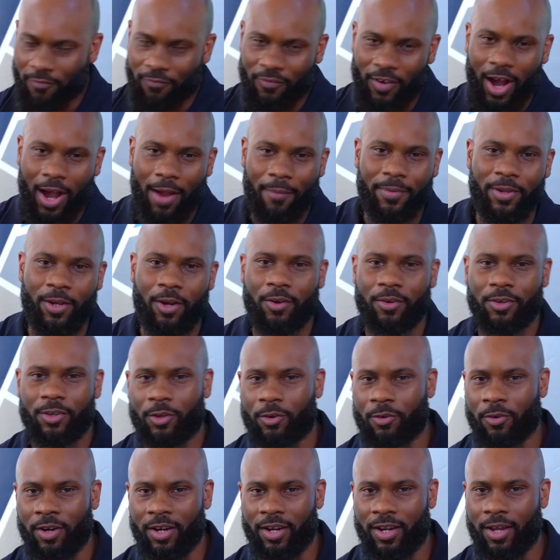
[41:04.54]
find me on the
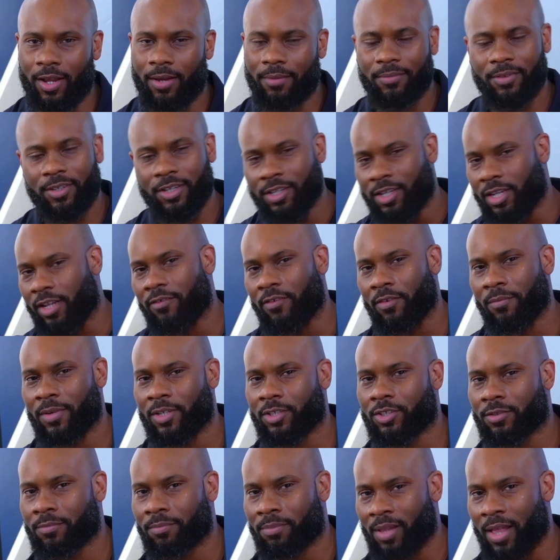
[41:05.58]
gram. Good evening,
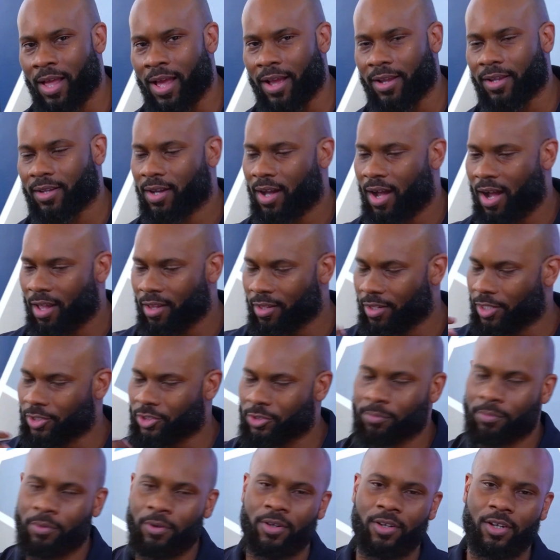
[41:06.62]
Mr. Black. Holla at
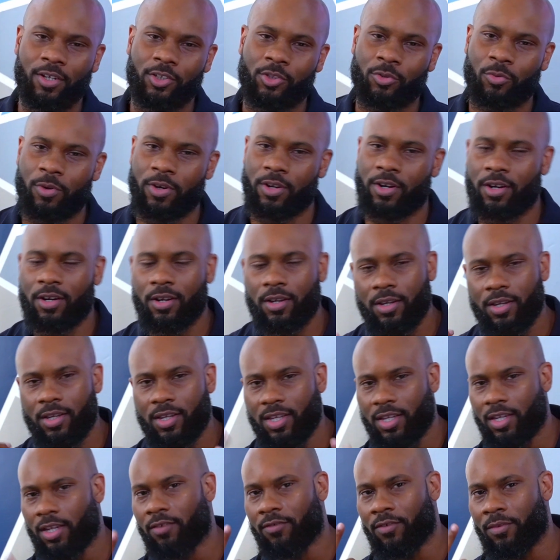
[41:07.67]
your boy on Twitter.
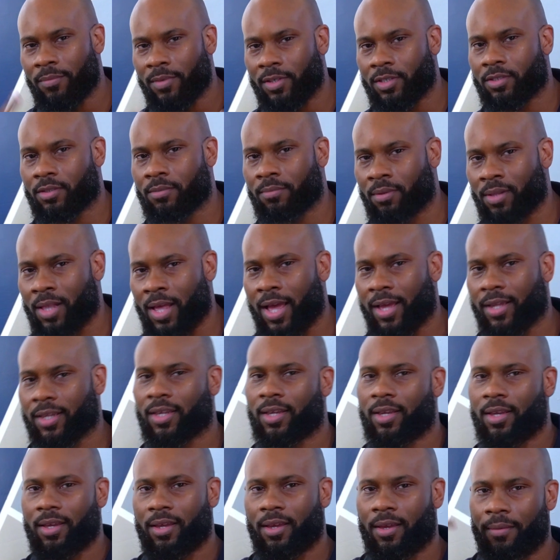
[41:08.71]
Evening, Mr. Black.
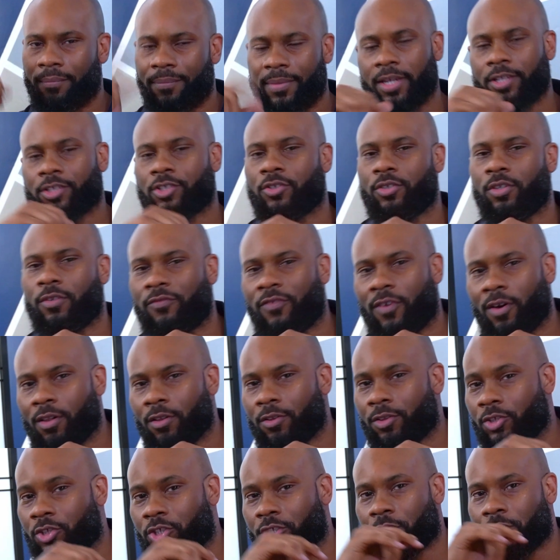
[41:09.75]
And make sure you
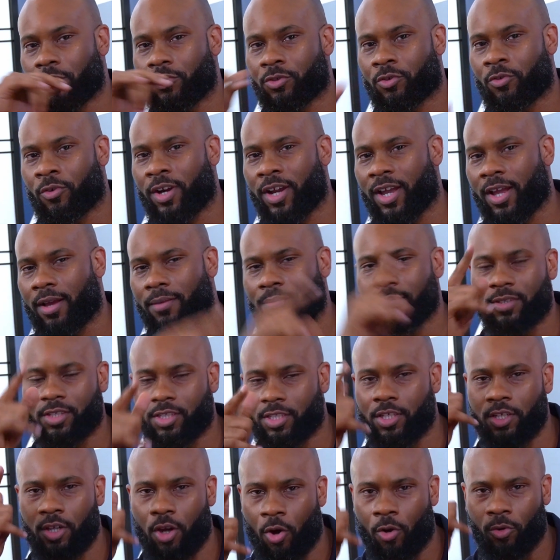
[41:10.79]
follow the show's gram,
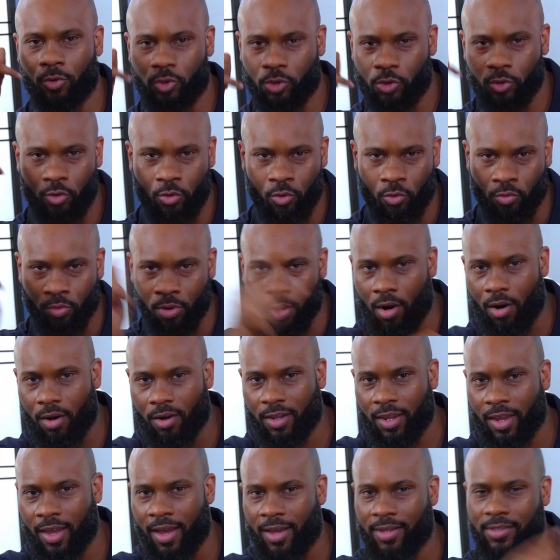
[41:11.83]
CO2
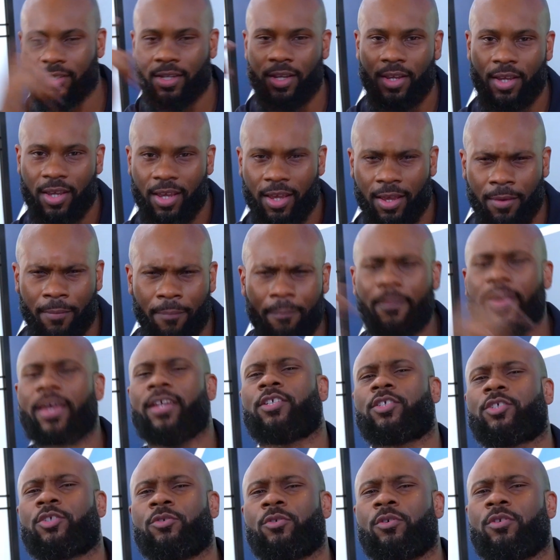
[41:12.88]
Rawcast. And
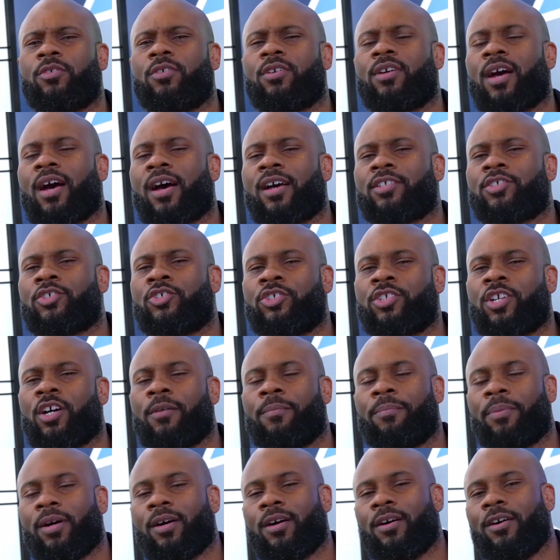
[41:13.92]
make sure you guys
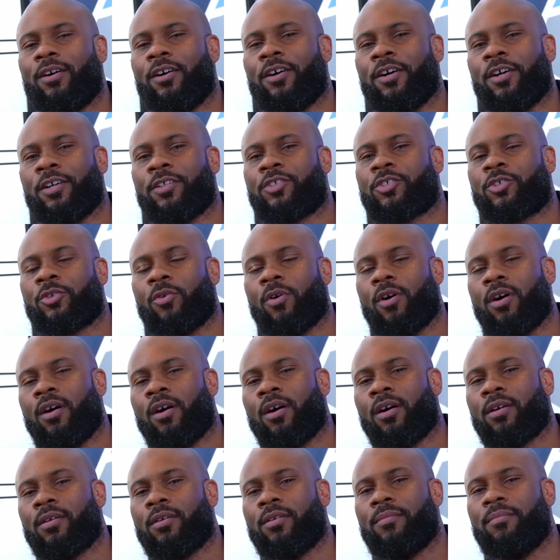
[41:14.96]
jump on to
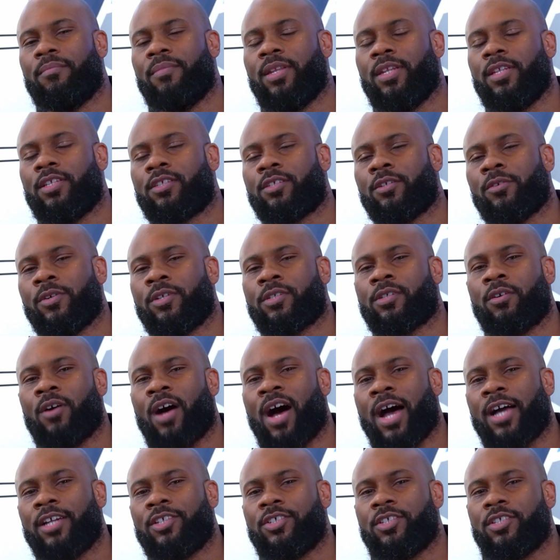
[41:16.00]
our mini-series on
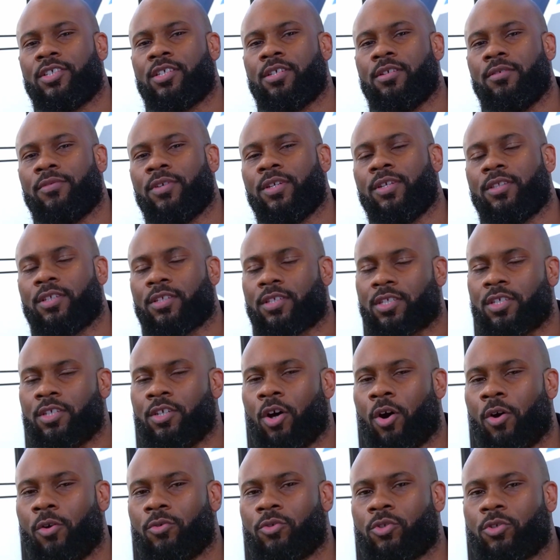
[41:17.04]
IGTV, the
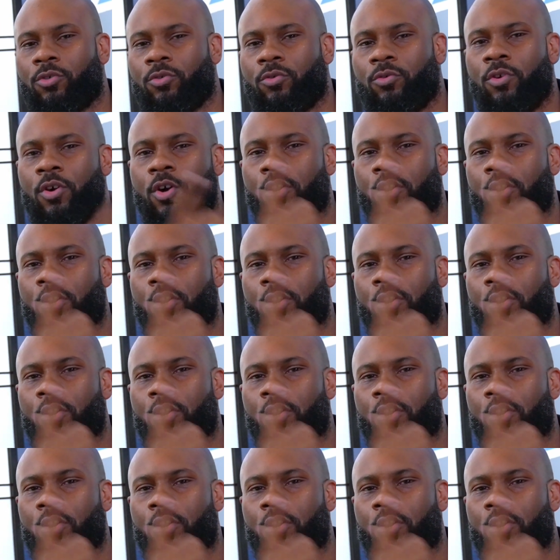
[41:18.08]
CO2